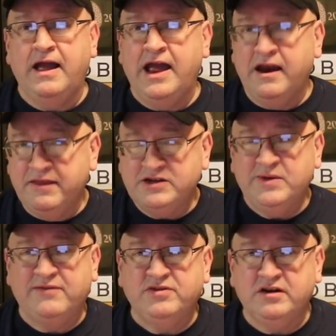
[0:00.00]
Other things
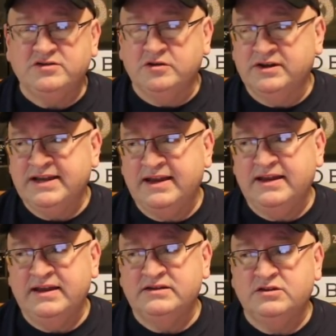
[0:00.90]
we have to also look
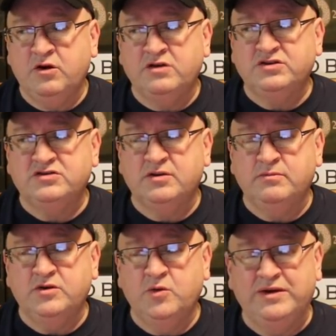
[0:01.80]
at is there are also
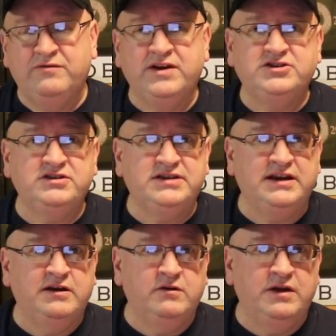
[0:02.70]
some new inventions
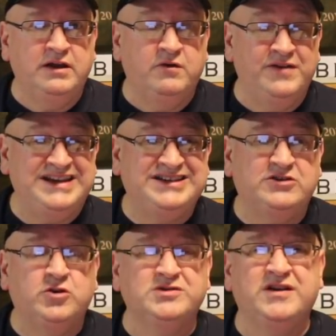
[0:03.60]
and innovation
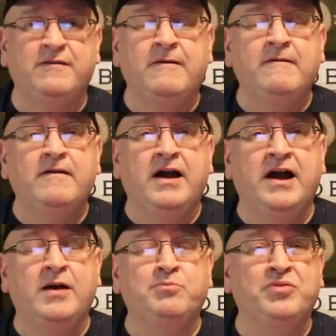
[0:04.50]
in terms of
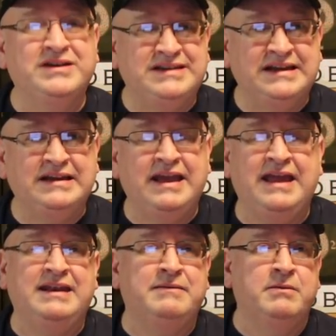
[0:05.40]
printing
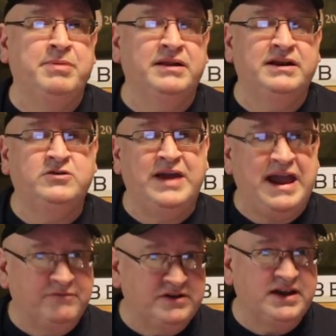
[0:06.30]
and the ability to
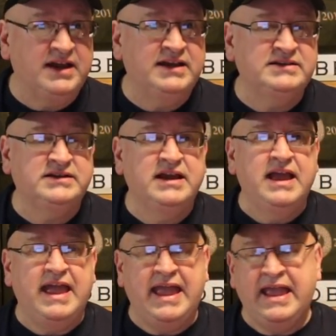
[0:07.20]
advertise,
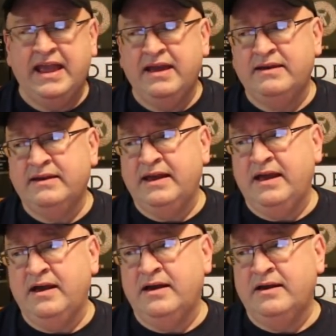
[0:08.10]
and
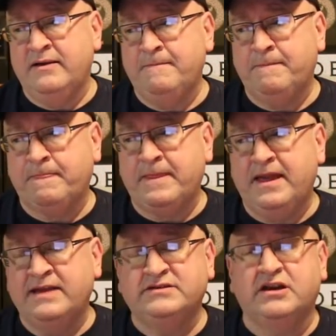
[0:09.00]

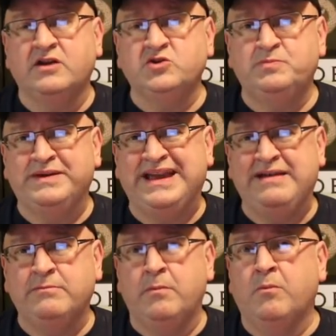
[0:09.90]
as the countries
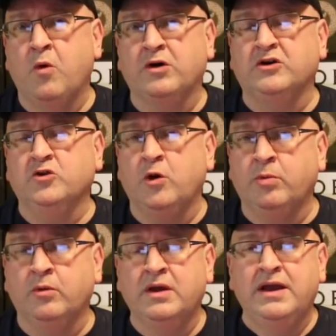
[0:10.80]
became more
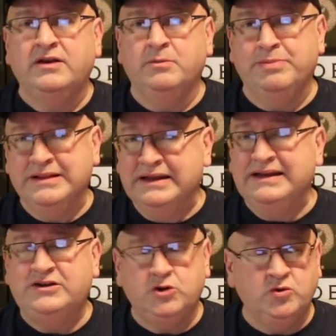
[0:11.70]
global, the
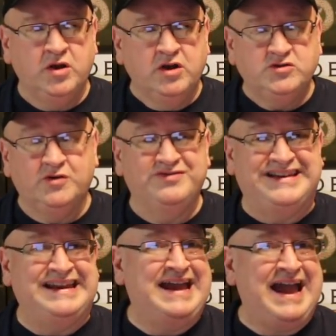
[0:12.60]
ability to sort of
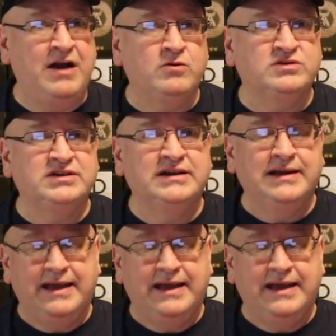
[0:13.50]
get out